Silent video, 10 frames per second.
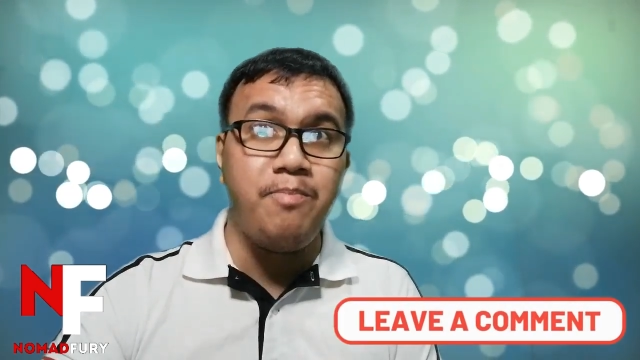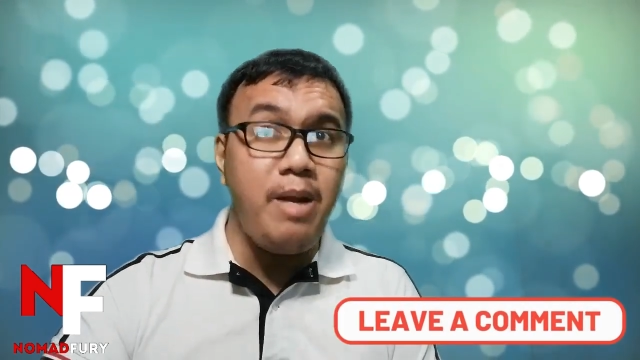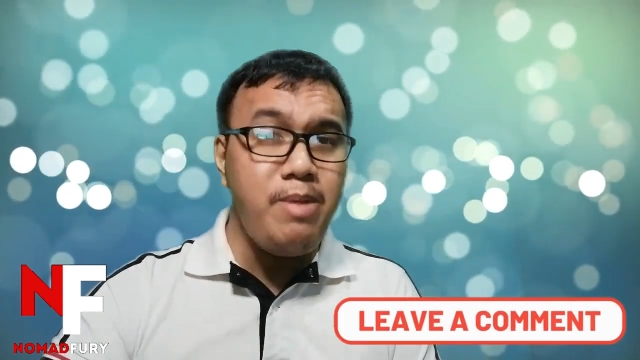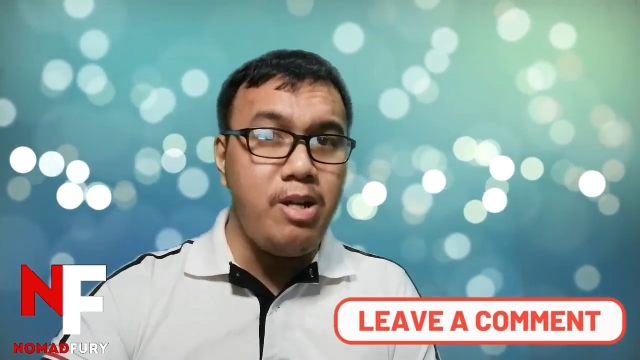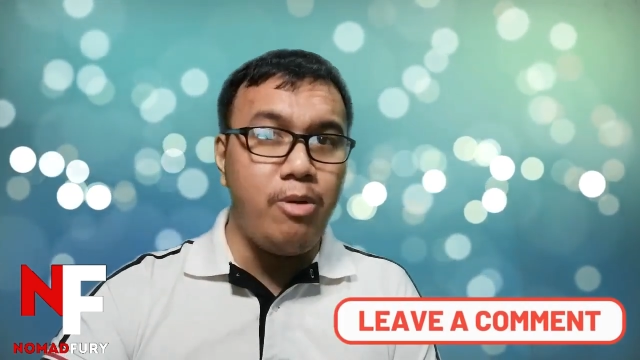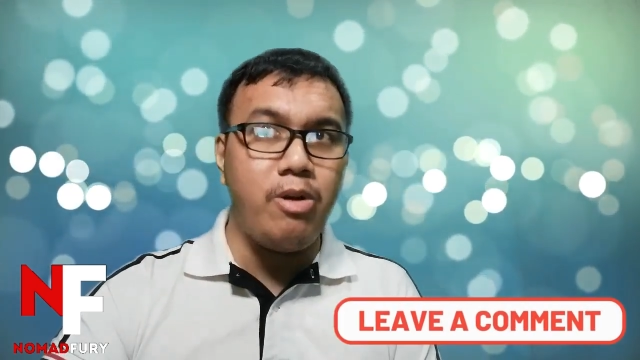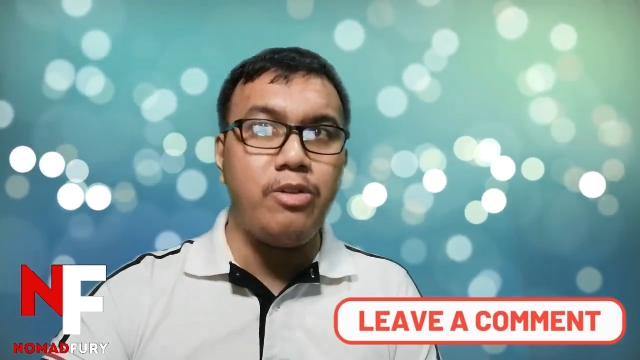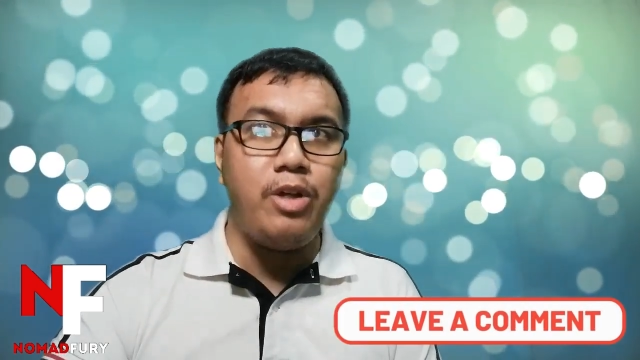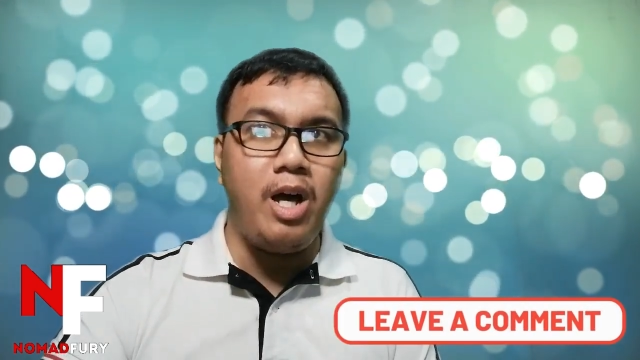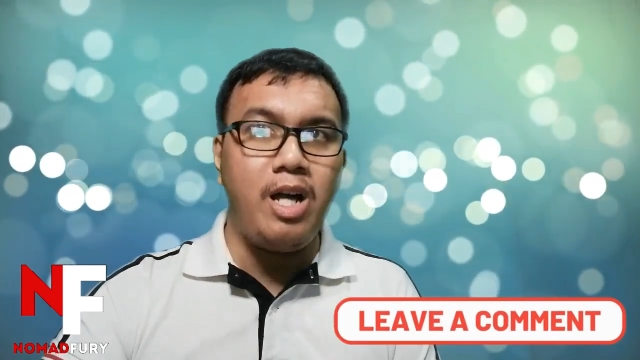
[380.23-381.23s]
Let me know your
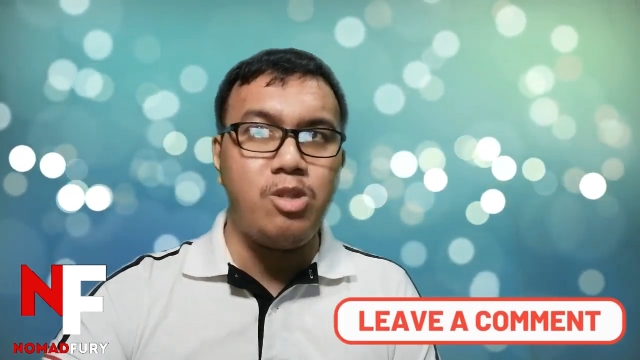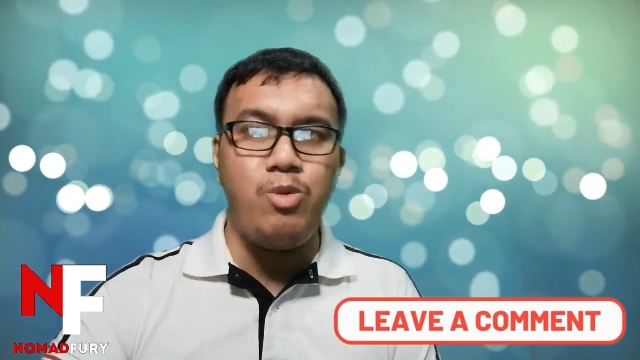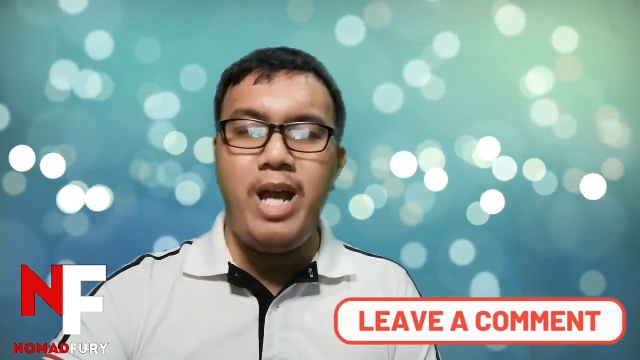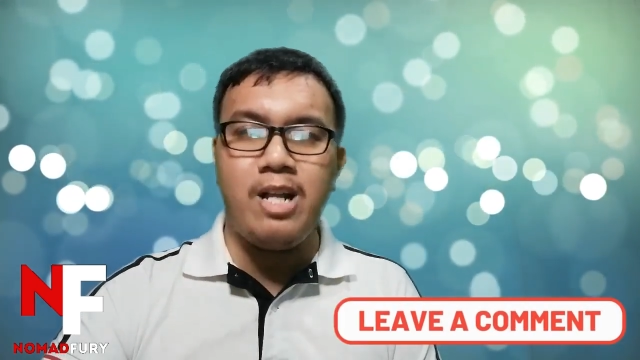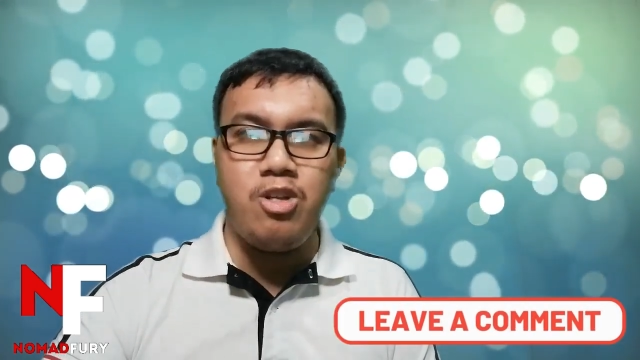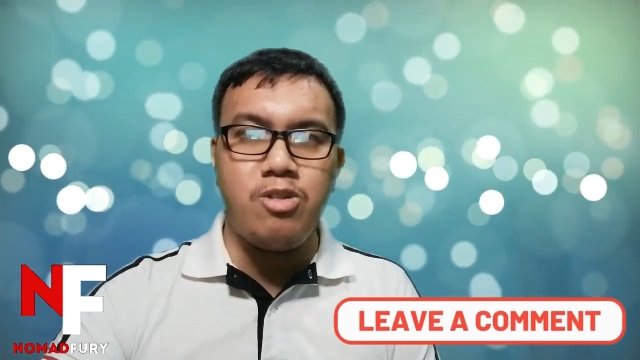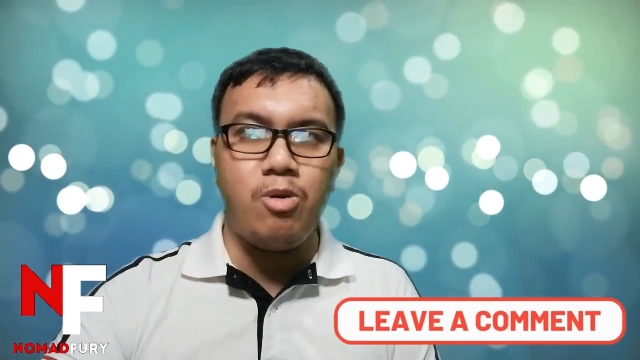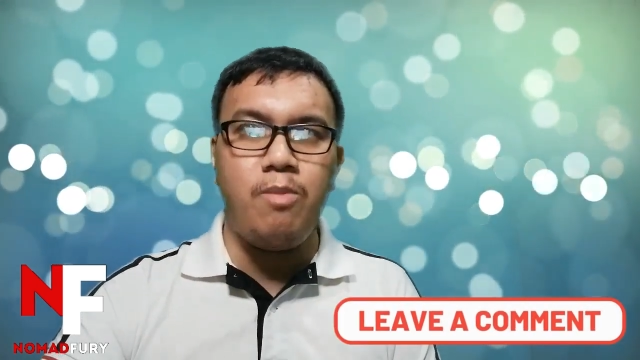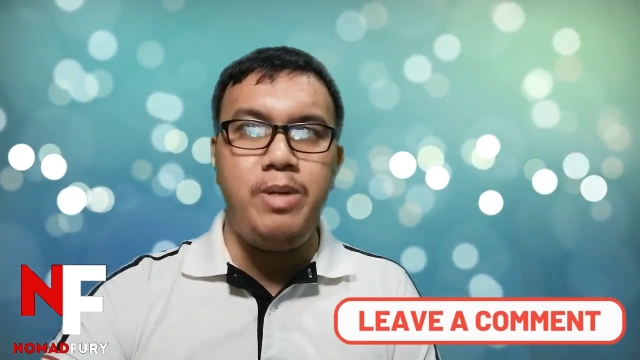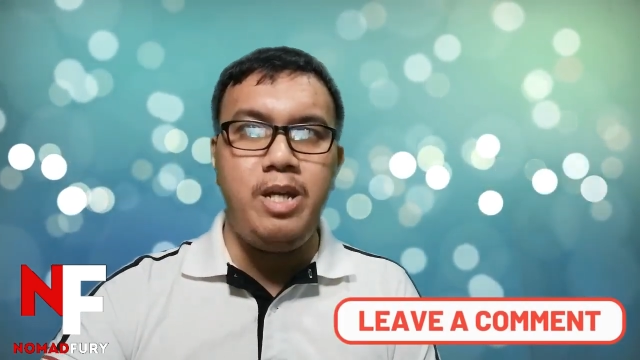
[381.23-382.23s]
thoughts,
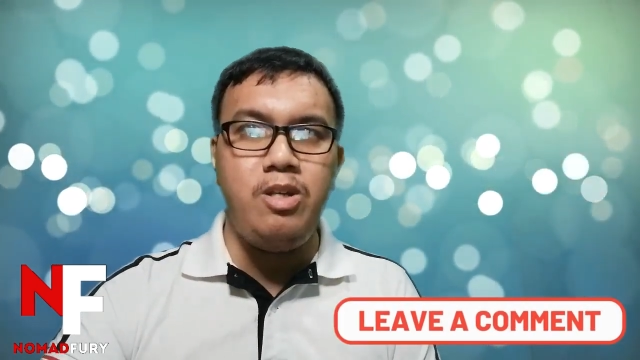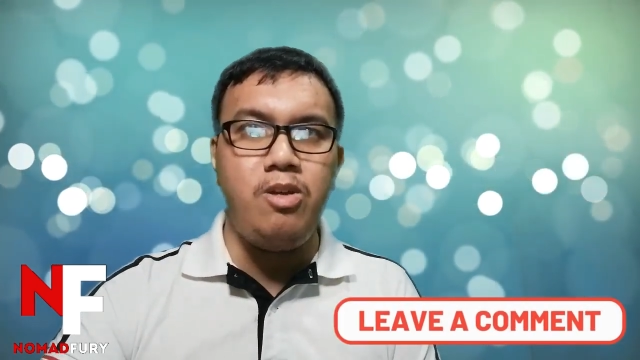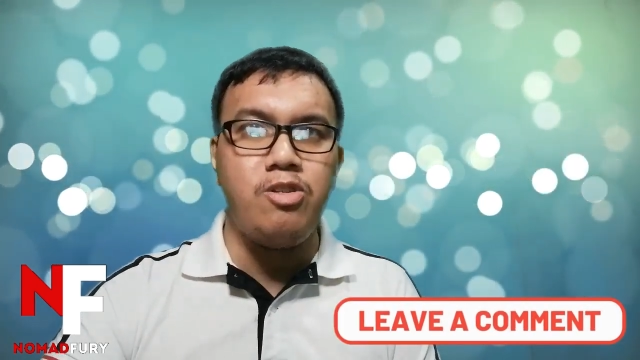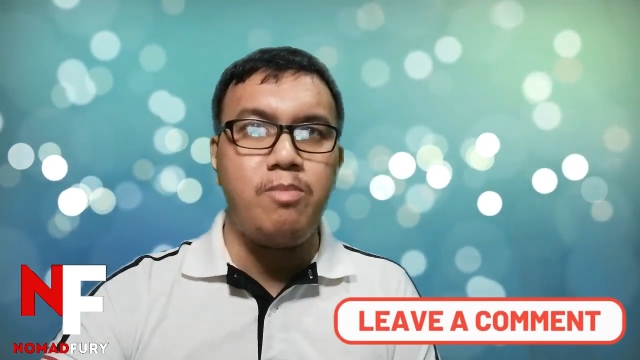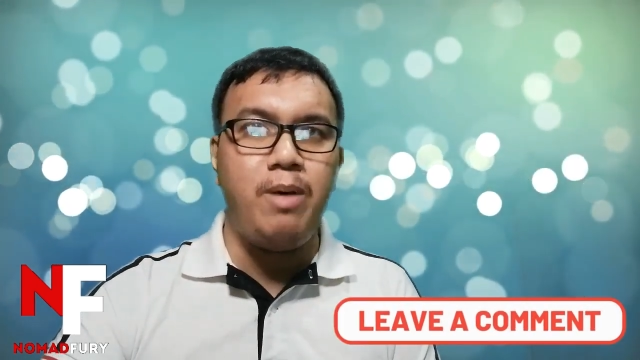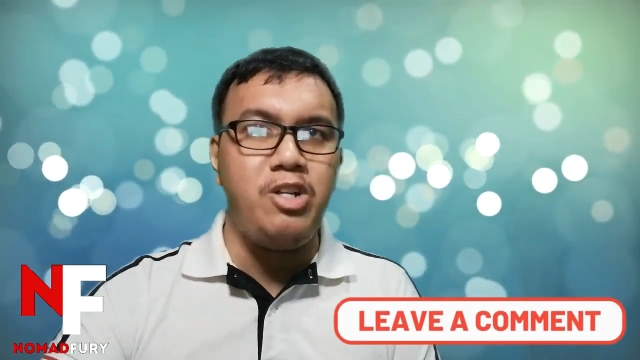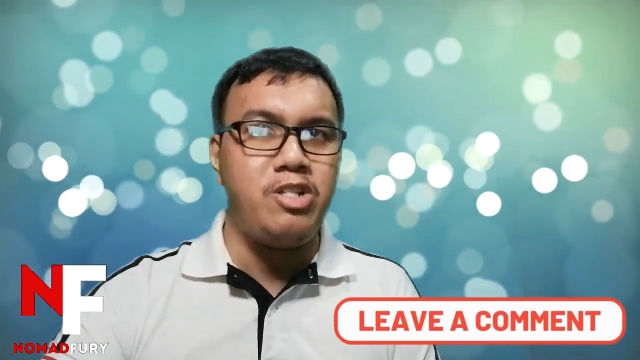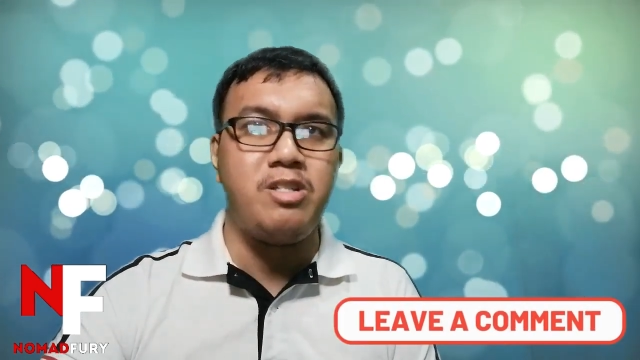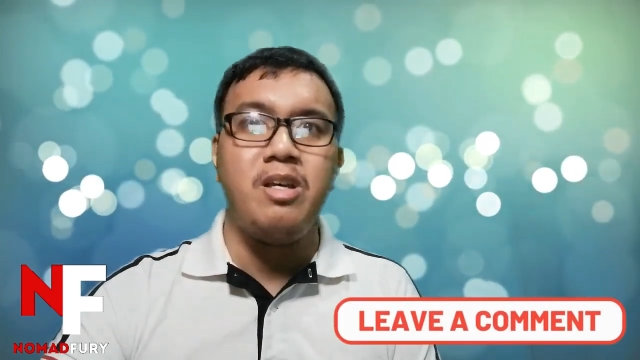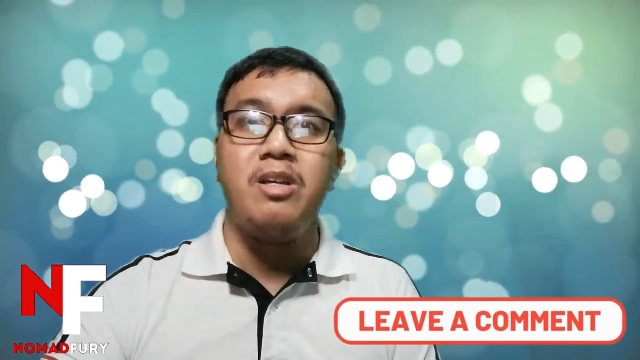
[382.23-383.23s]
reactions, or opinions by
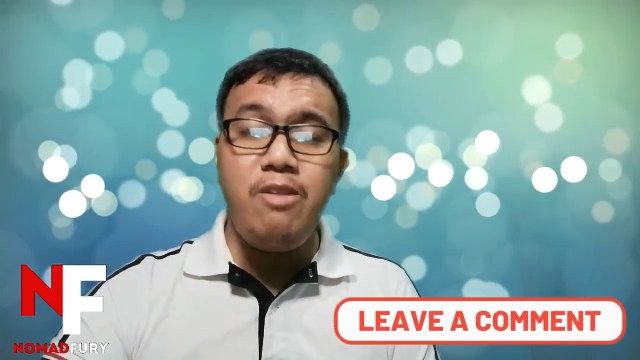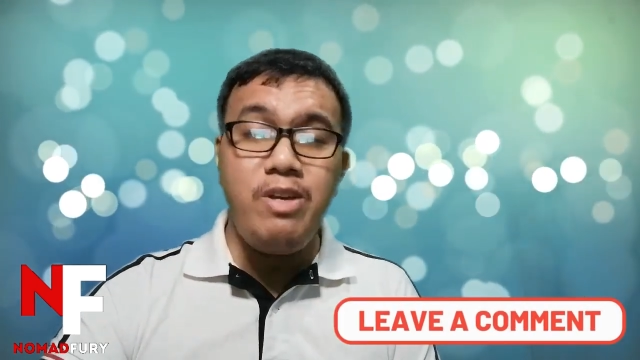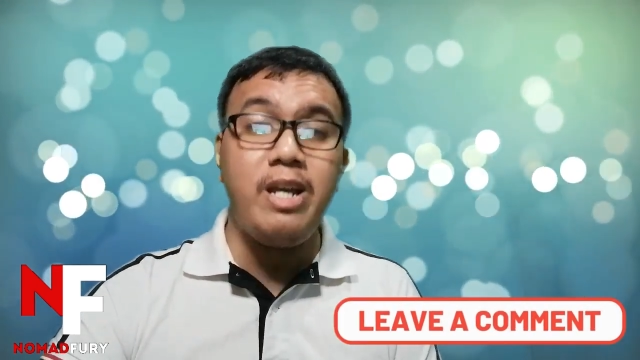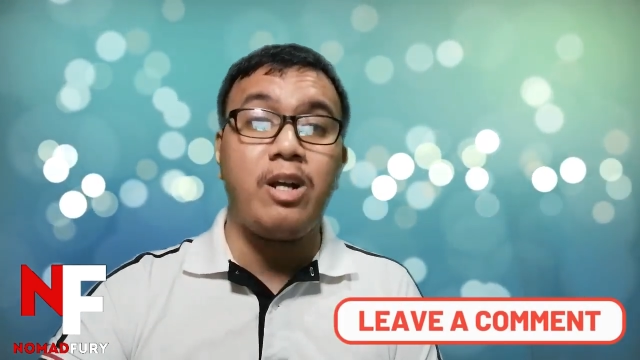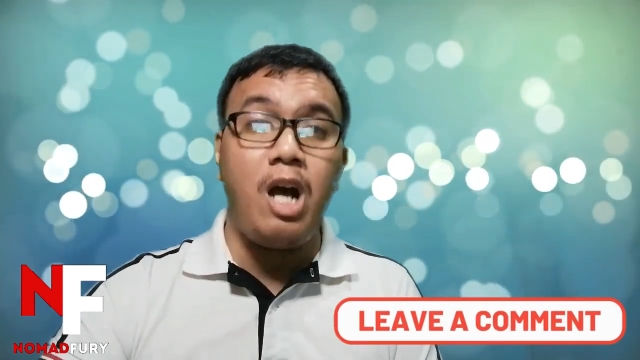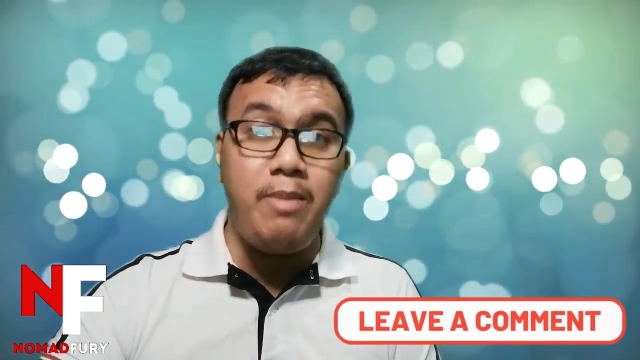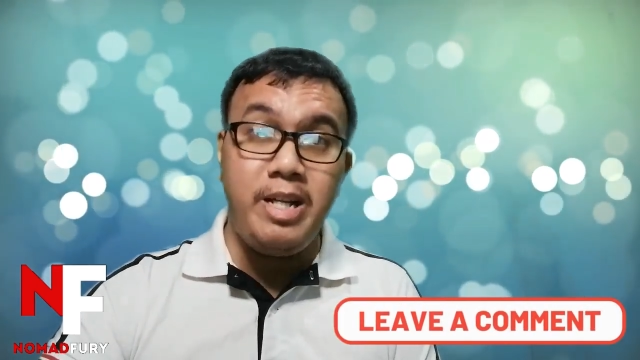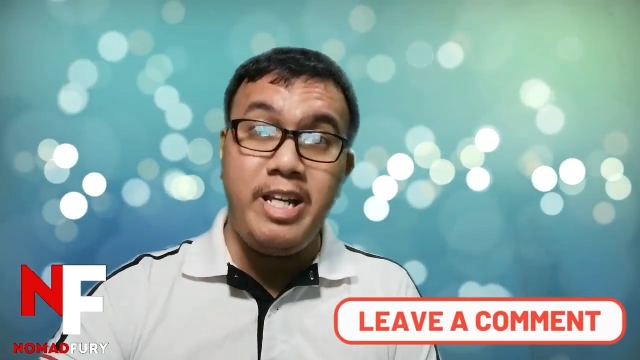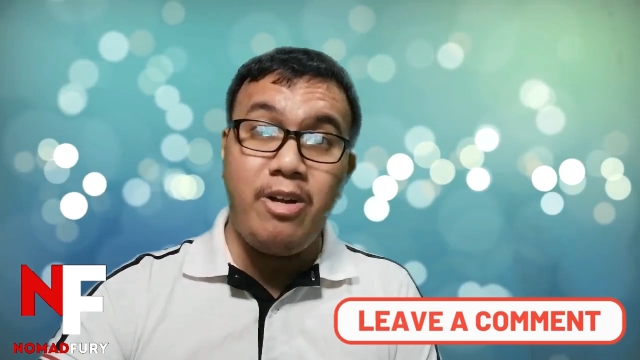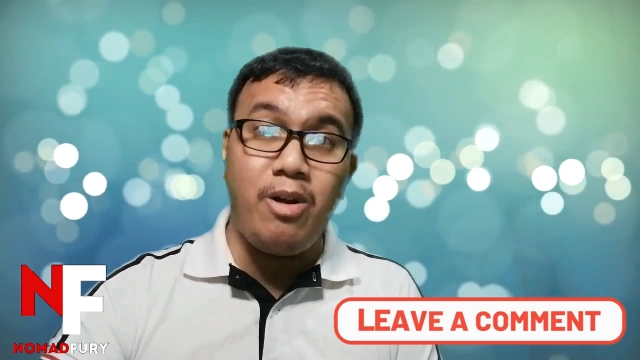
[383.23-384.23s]
just leaving a
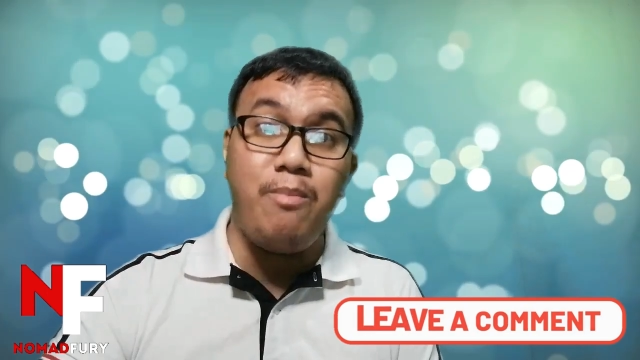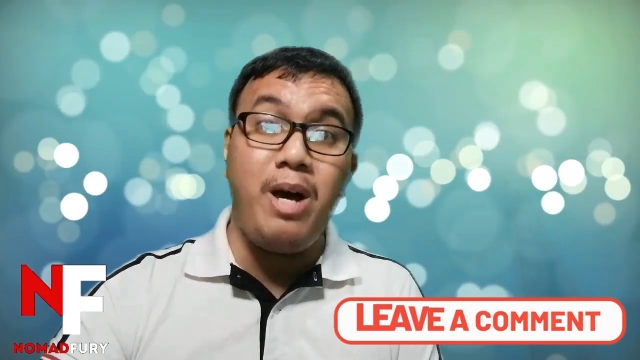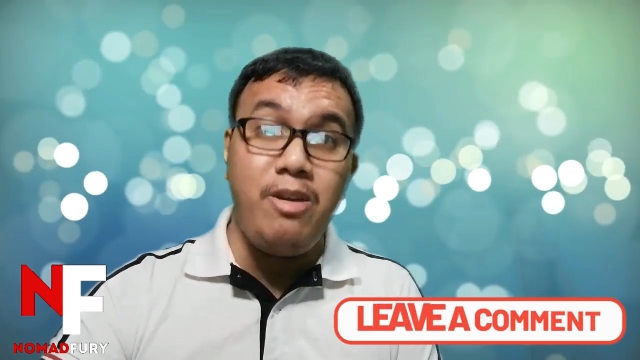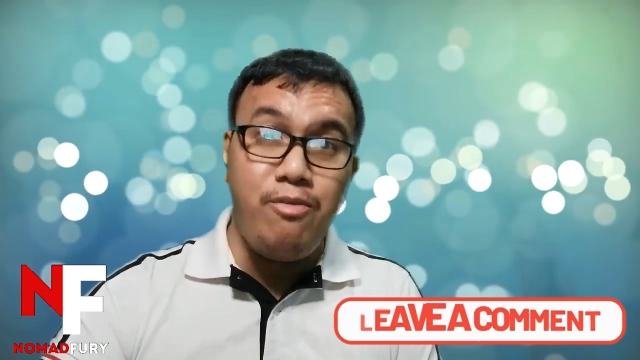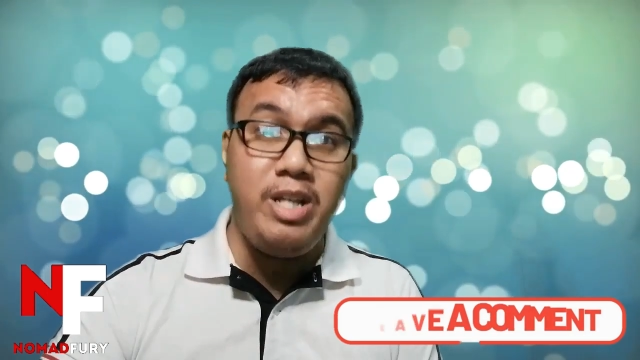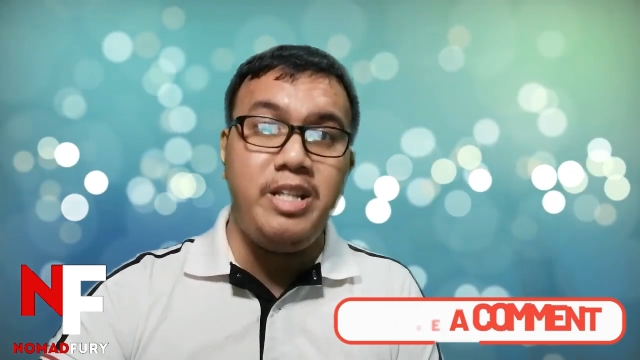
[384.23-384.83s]
comment here on my